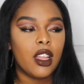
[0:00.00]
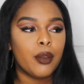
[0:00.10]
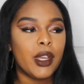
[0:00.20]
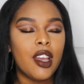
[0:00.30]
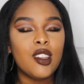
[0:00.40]

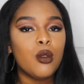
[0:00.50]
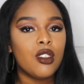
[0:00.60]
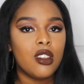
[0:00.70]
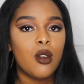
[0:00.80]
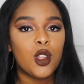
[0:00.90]
because it
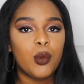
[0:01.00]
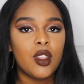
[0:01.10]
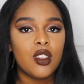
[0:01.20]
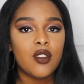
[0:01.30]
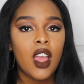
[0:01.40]
was so
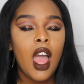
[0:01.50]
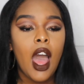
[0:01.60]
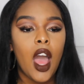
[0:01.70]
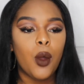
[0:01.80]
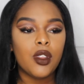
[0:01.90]
expensive,
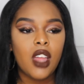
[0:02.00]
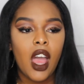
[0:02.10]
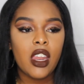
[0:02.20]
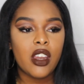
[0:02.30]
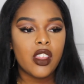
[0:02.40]
I was
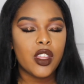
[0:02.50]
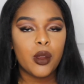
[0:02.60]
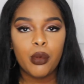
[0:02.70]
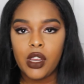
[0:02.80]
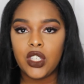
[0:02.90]
kind of under the
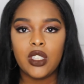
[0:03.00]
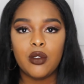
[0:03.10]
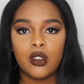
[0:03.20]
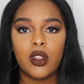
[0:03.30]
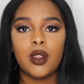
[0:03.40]
impression
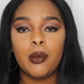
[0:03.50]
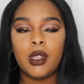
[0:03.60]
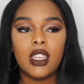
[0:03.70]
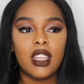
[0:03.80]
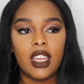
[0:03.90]
this is going to
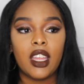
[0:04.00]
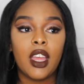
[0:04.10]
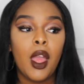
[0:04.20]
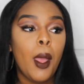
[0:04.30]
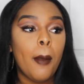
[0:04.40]
be like
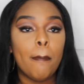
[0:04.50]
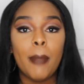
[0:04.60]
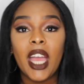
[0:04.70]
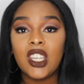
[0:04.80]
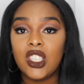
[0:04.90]

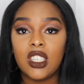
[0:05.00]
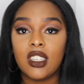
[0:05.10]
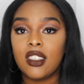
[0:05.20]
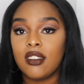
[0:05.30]
magic